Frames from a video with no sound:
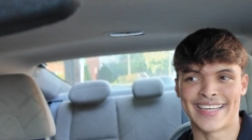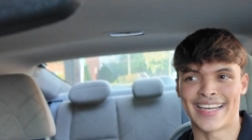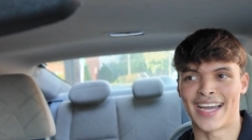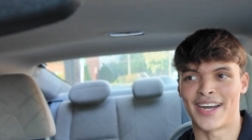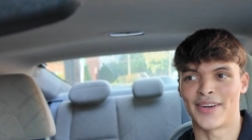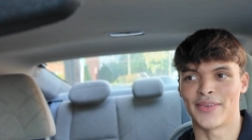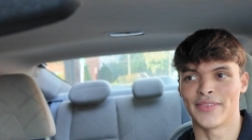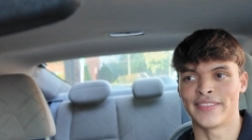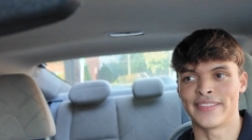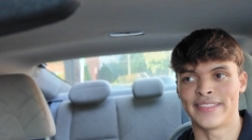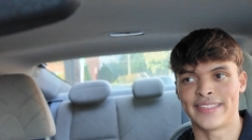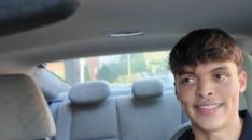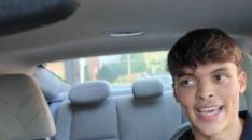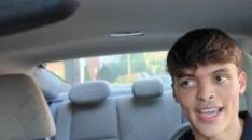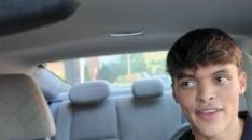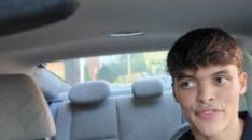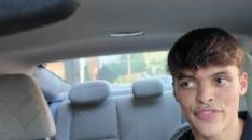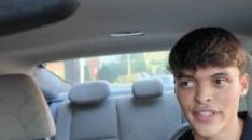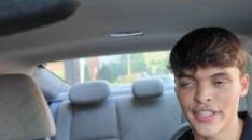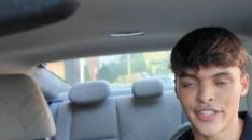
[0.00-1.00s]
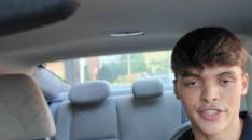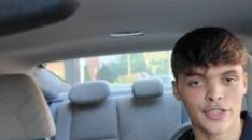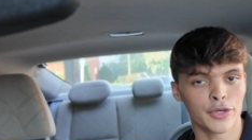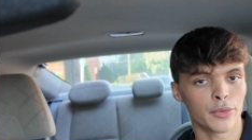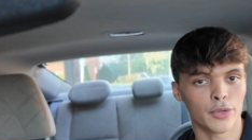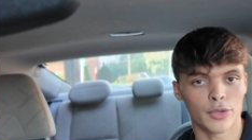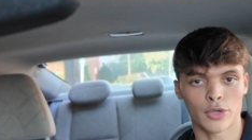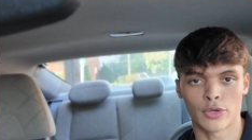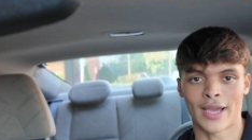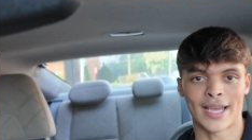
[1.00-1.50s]
Now, definitely no
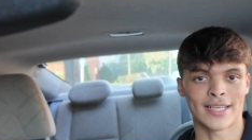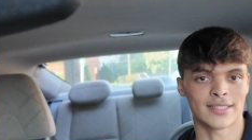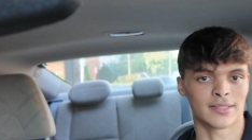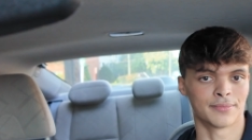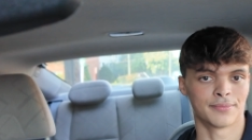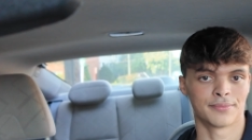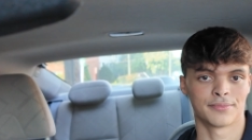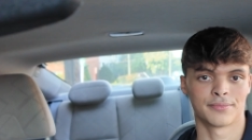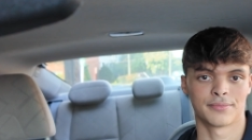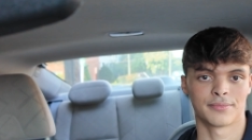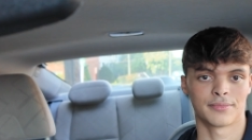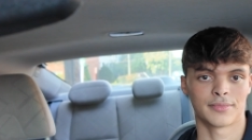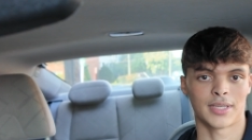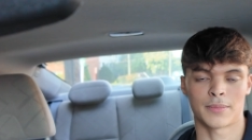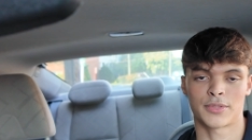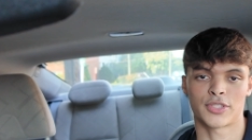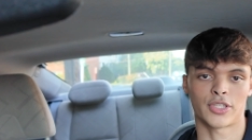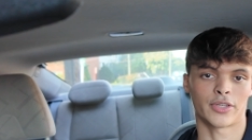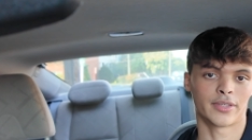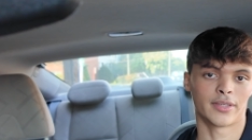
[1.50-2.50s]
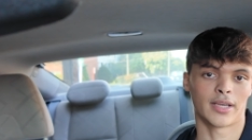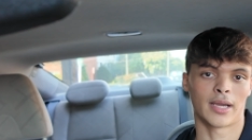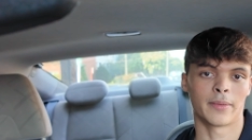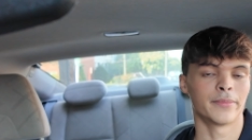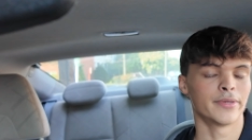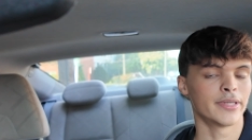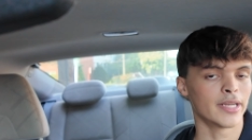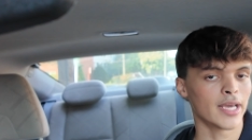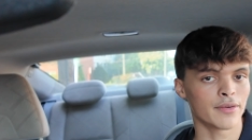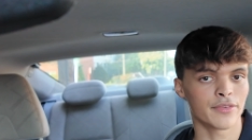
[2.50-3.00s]
orgasm. I'm sorry.
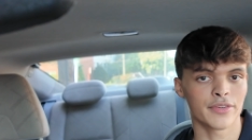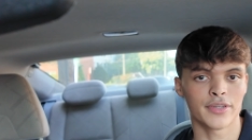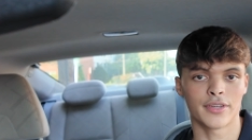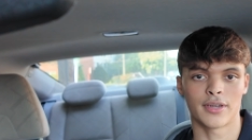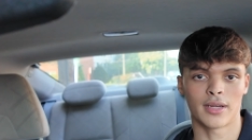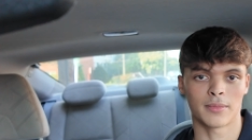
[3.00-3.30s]
I'm never.